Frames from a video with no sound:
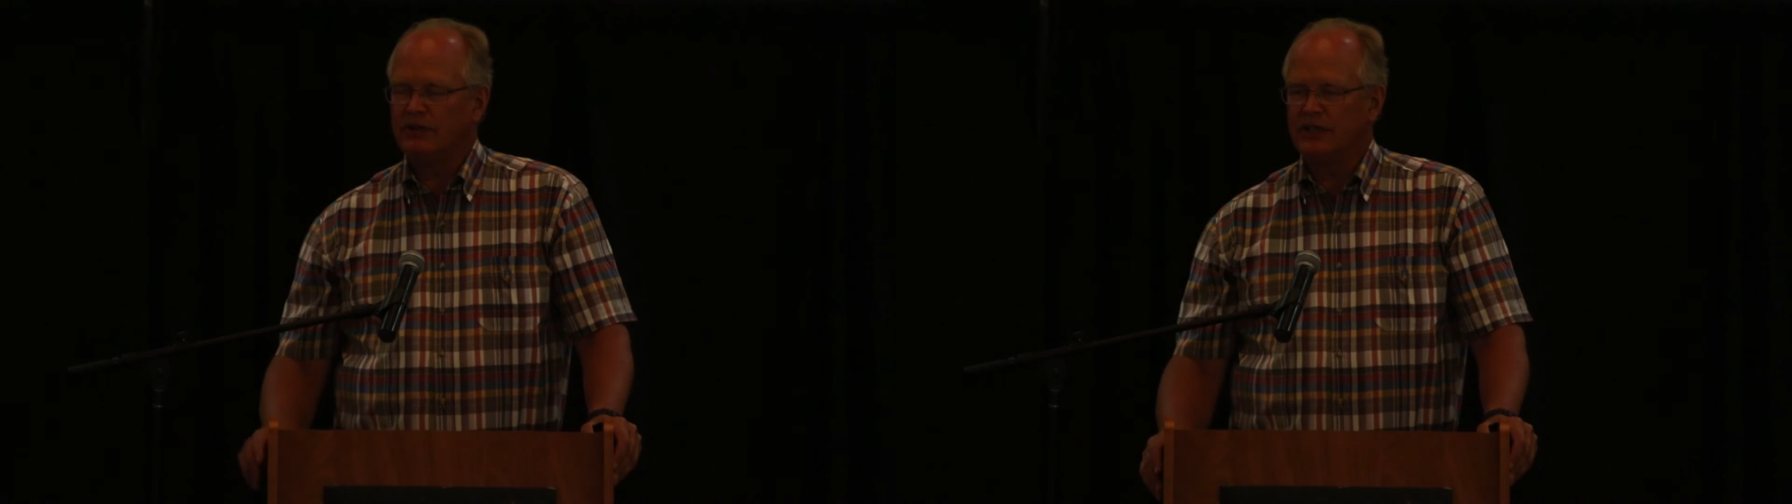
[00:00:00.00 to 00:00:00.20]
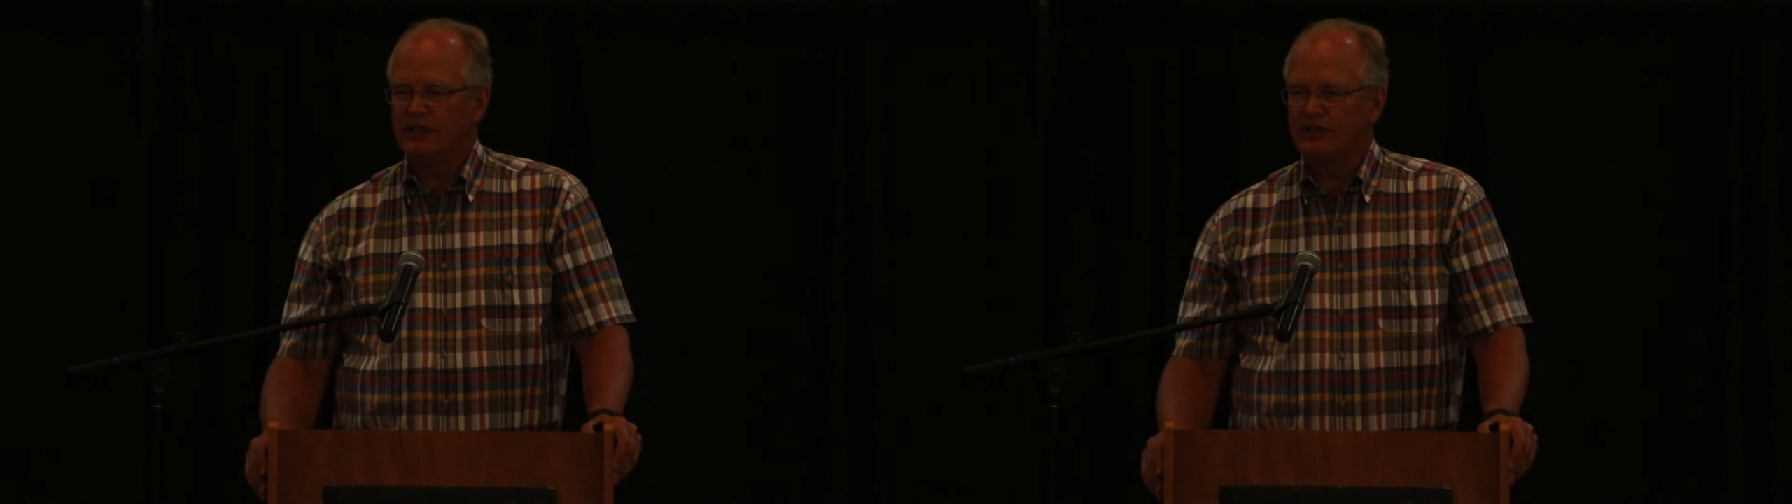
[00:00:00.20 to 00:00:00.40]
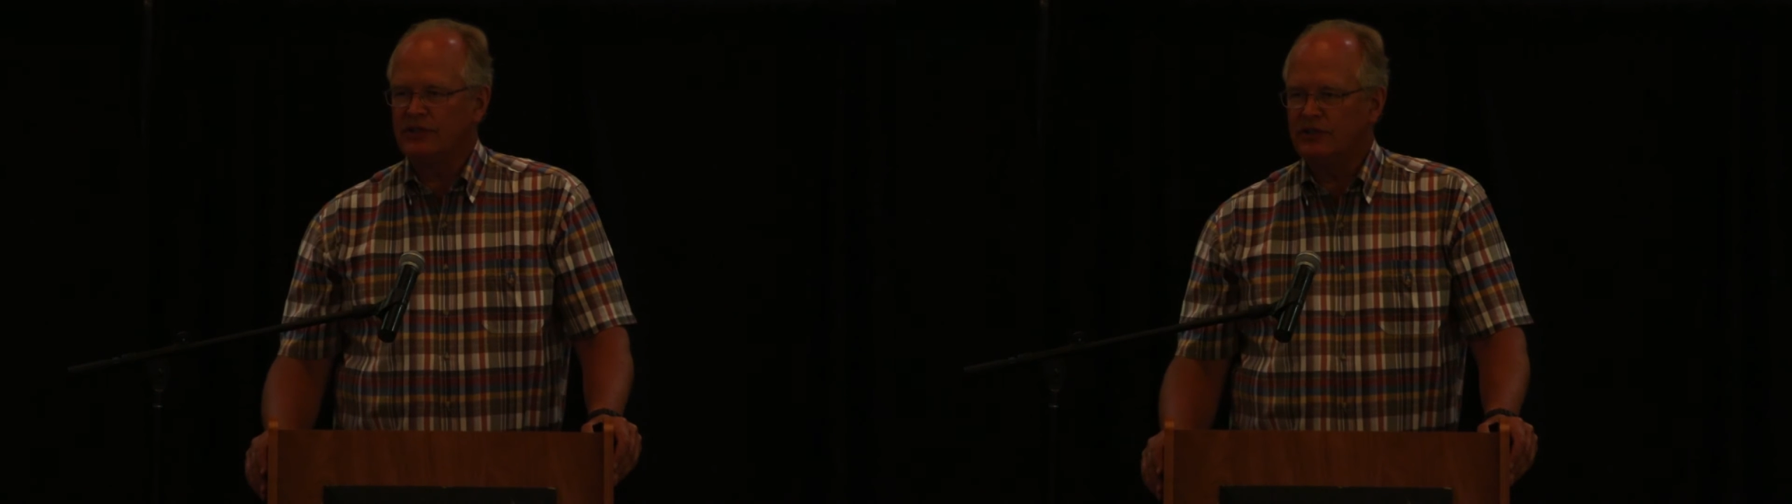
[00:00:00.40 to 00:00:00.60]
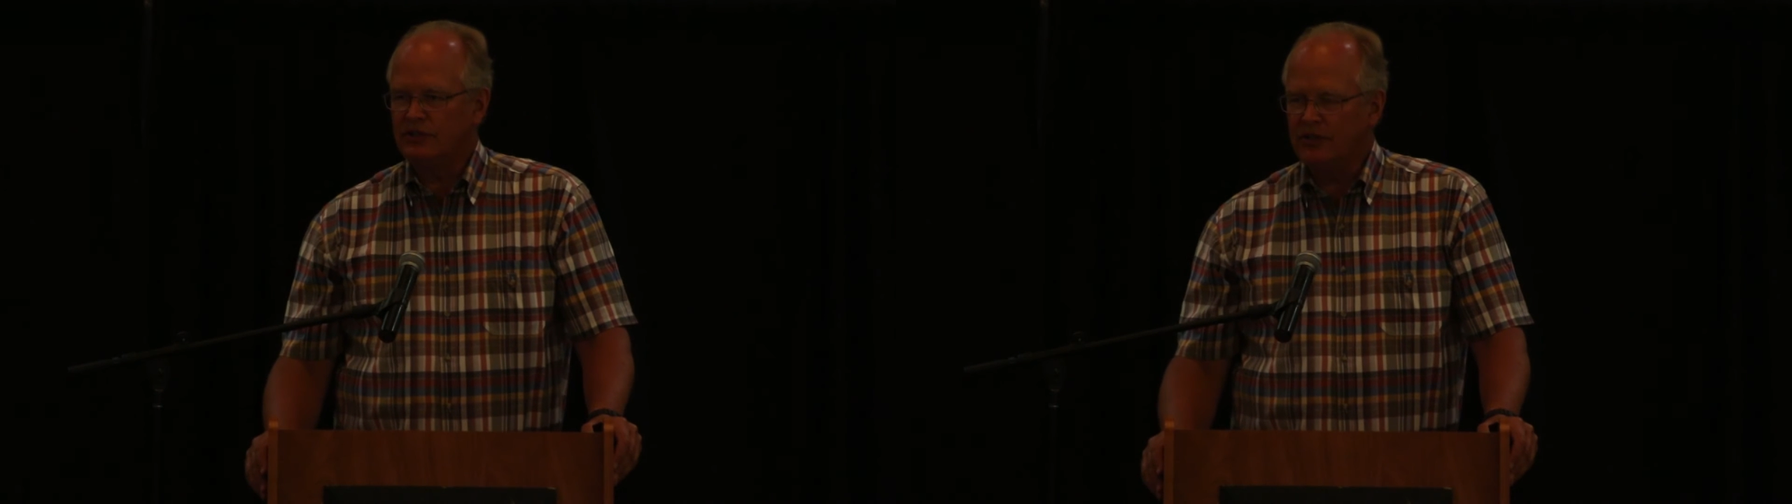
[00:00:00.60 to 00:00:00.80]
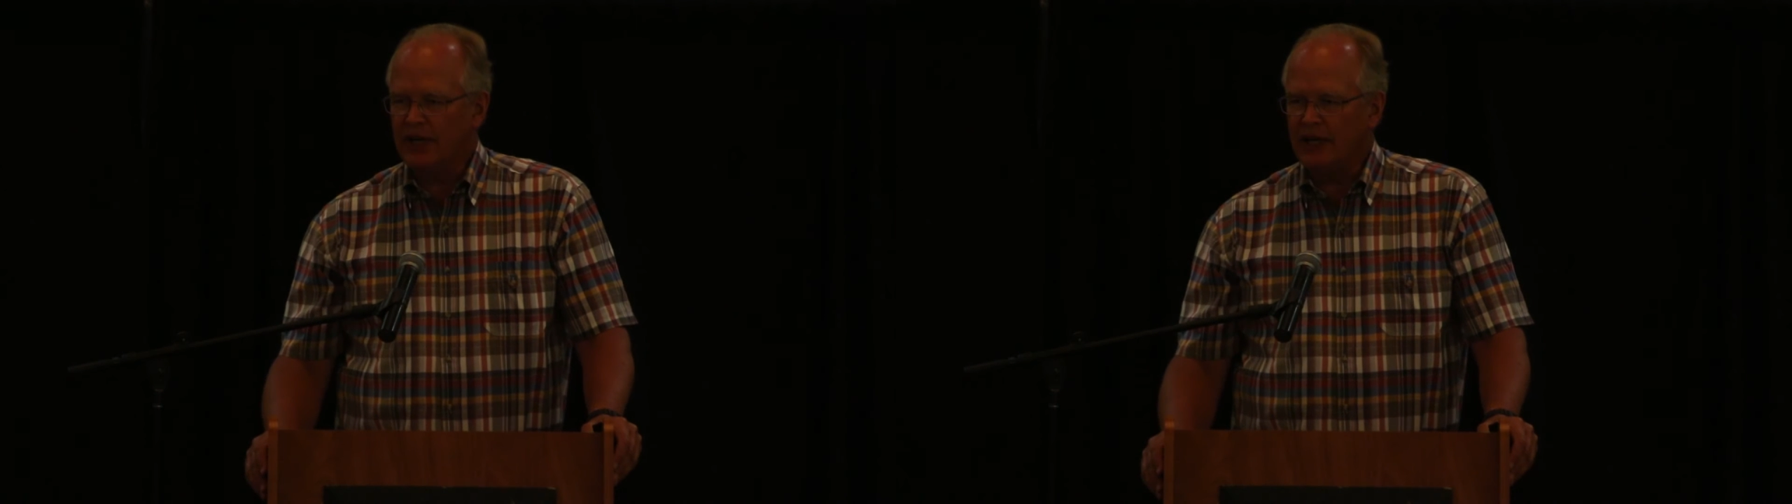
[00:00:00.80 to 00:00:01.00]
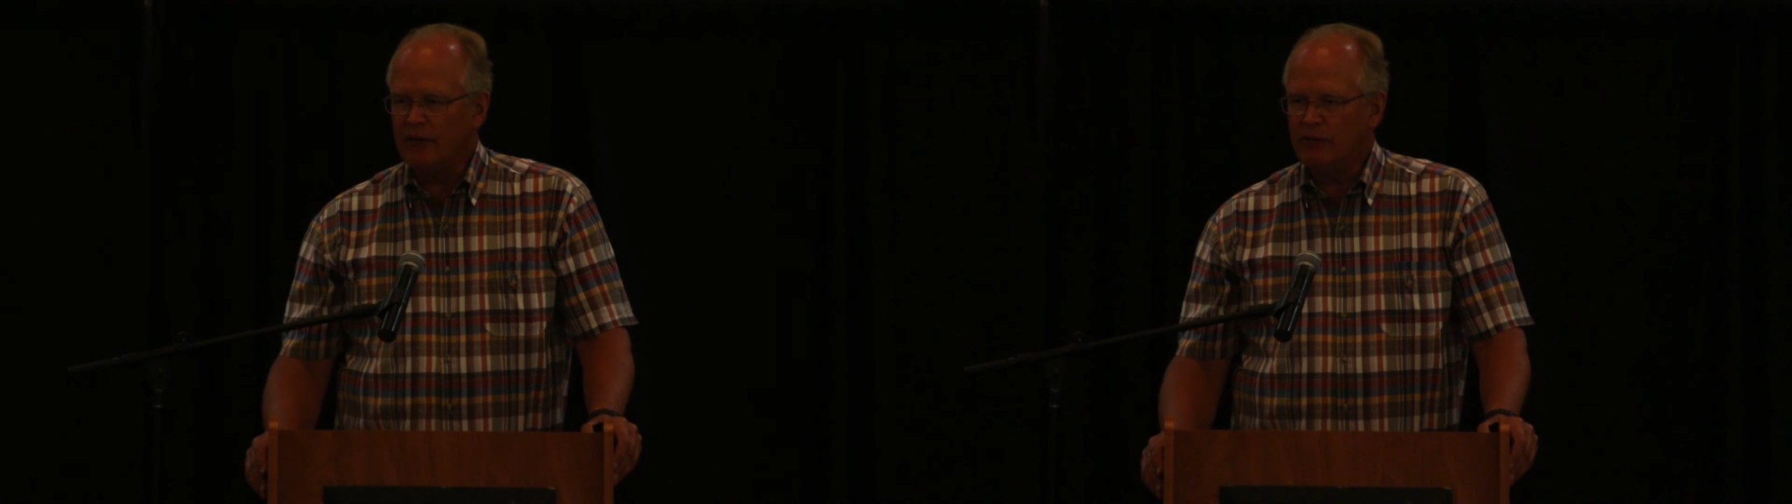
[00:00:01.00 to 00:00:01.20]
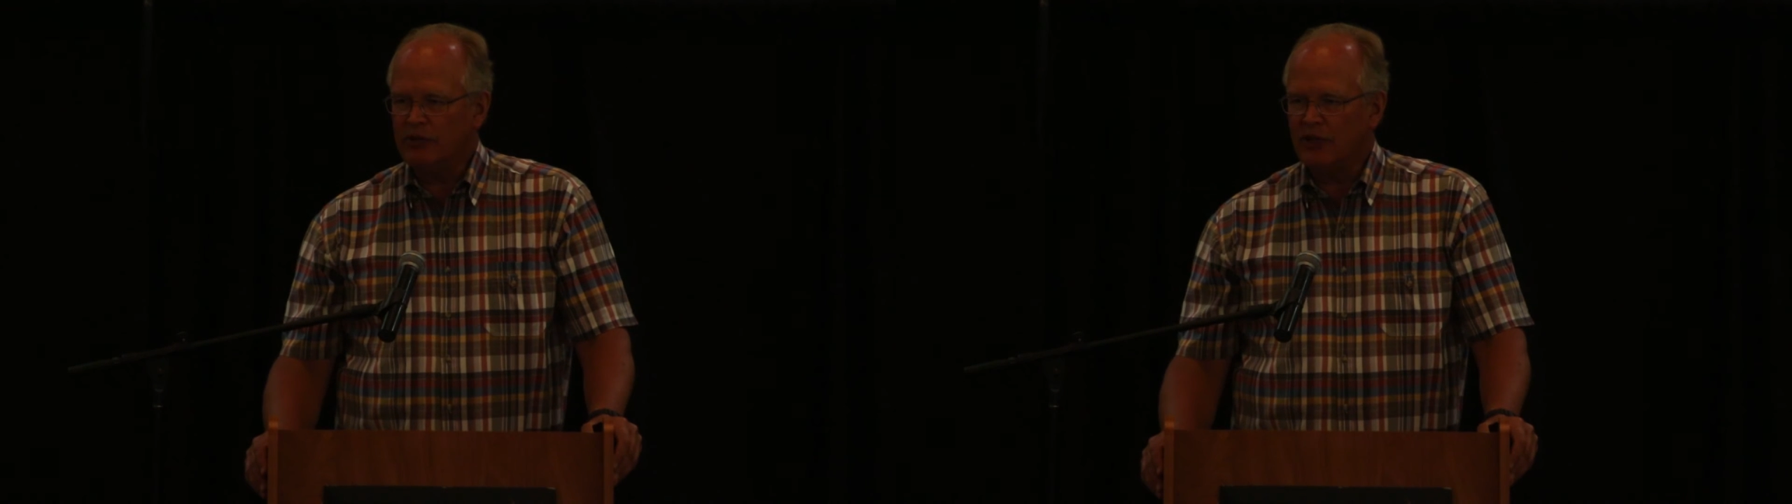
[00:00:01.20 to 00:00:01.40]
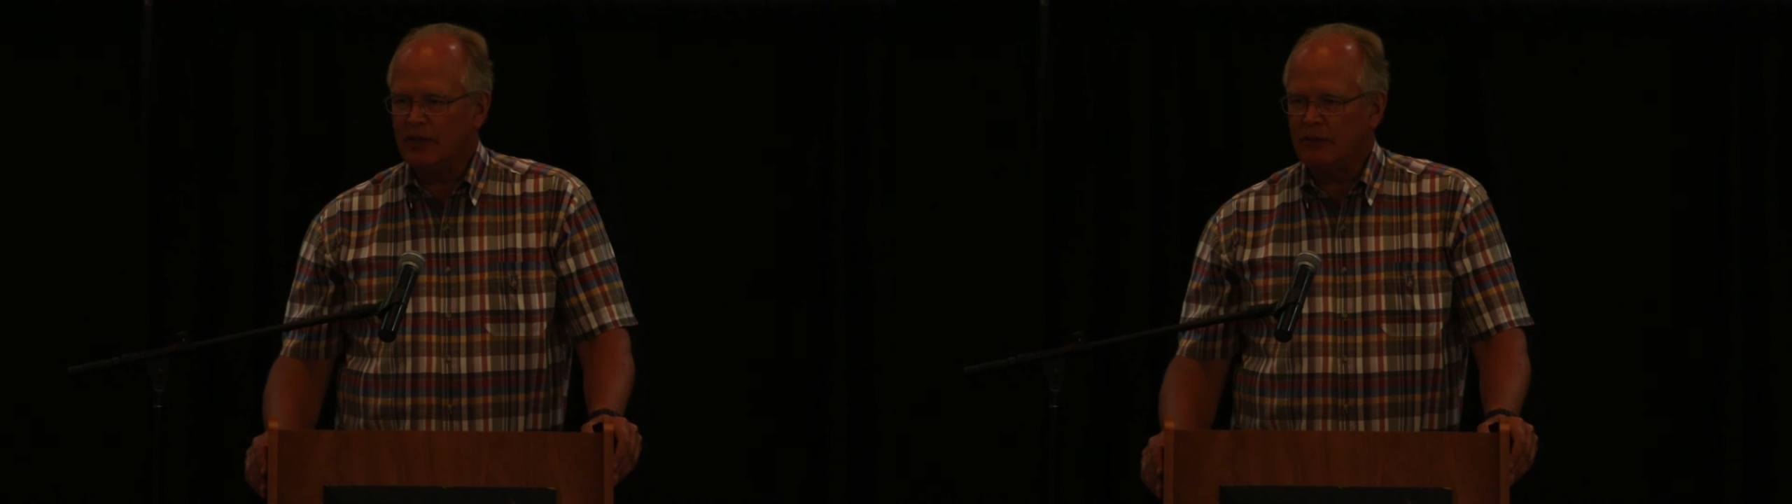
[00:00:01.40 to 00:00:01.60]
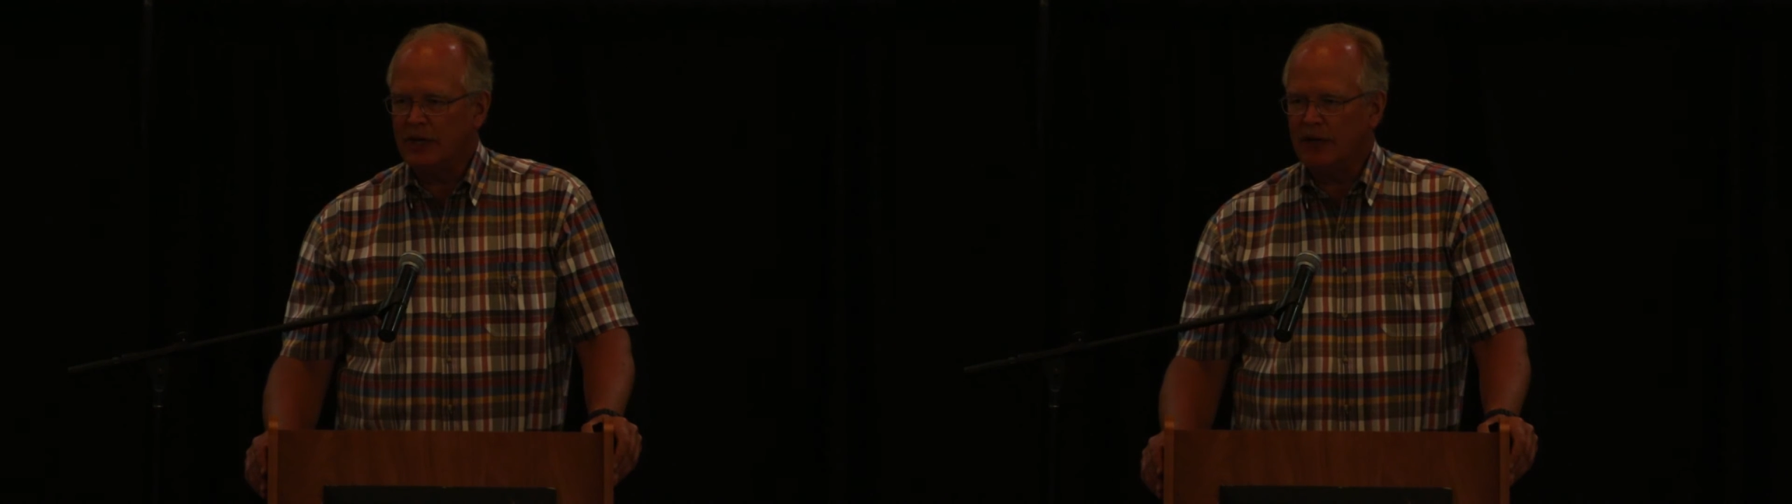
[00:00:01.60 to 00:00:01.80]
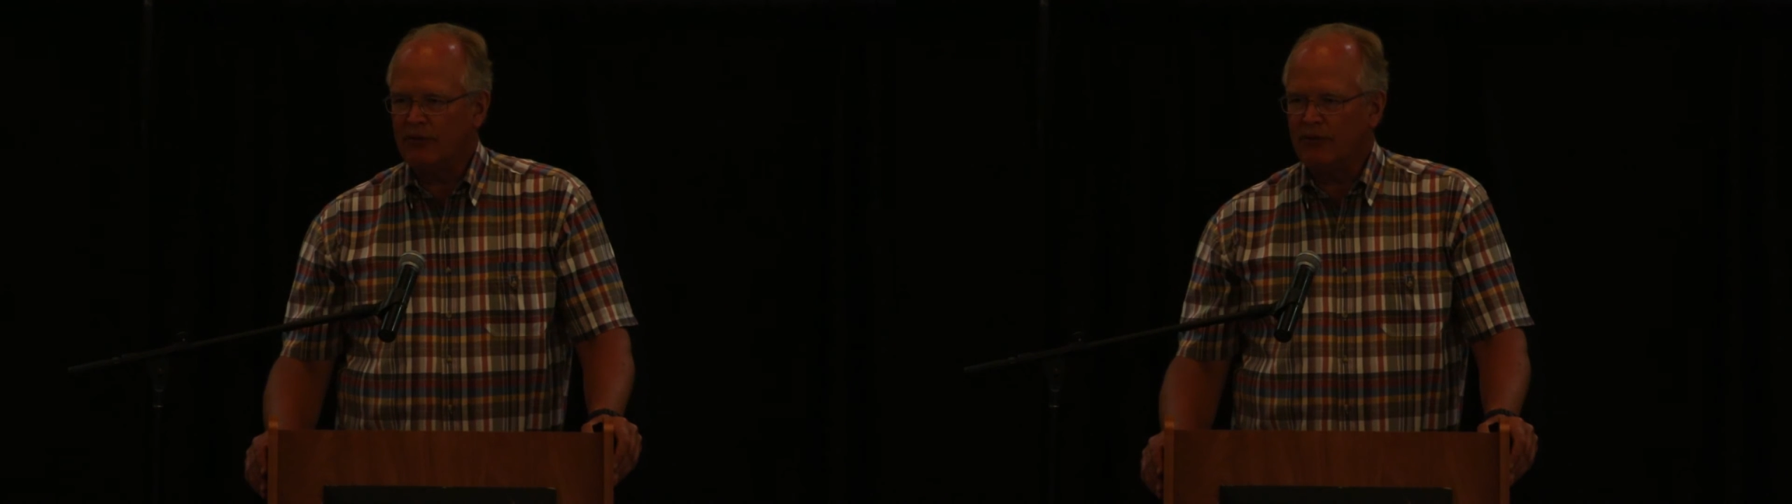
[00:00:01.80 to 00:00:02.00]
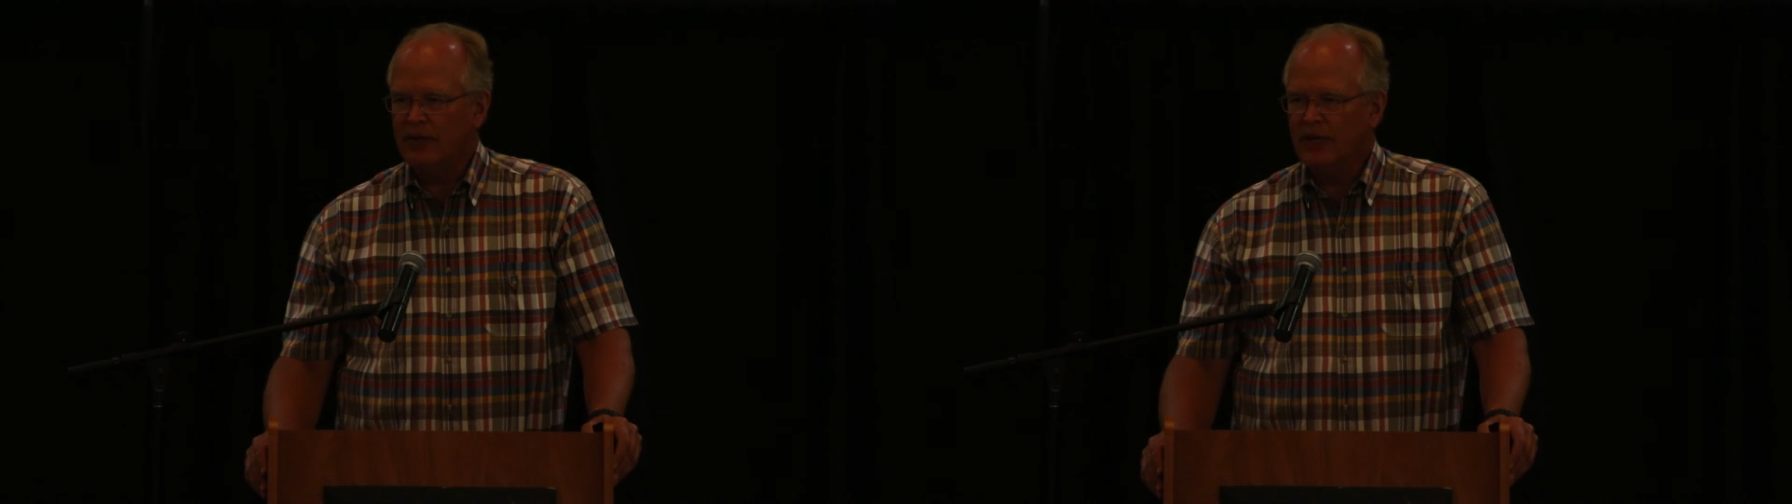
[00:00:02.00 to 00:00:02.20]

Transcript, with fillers: Citizens United was all about